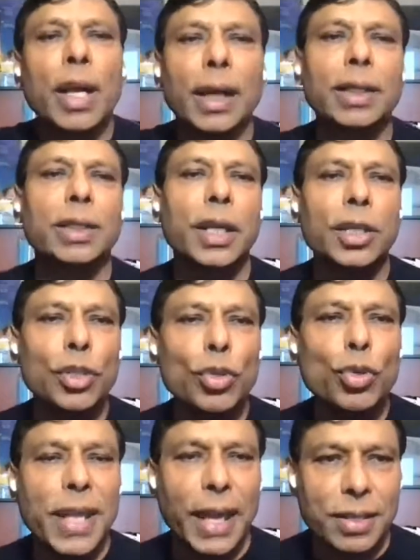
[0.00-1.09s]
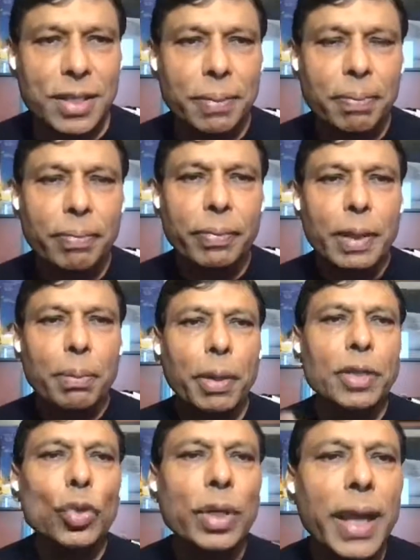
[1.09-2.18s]
rather than use less.
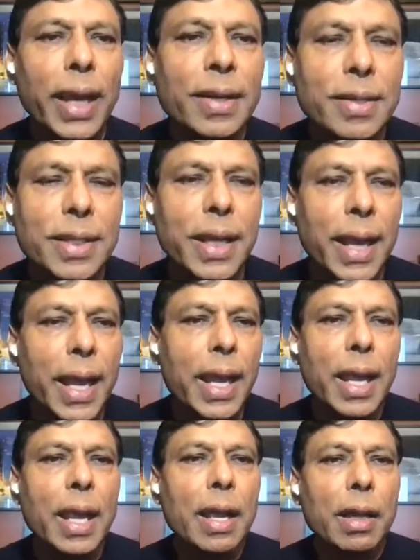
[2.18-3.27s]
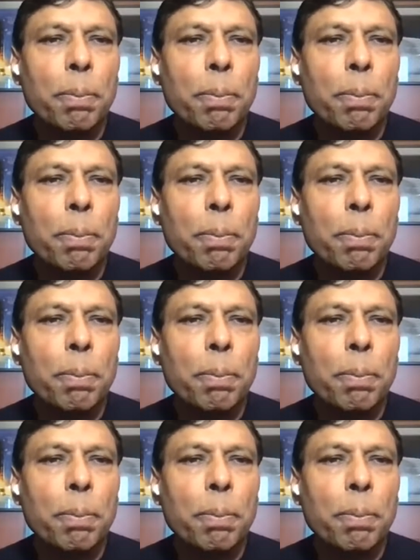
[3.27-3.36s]
Because you can't say, hey,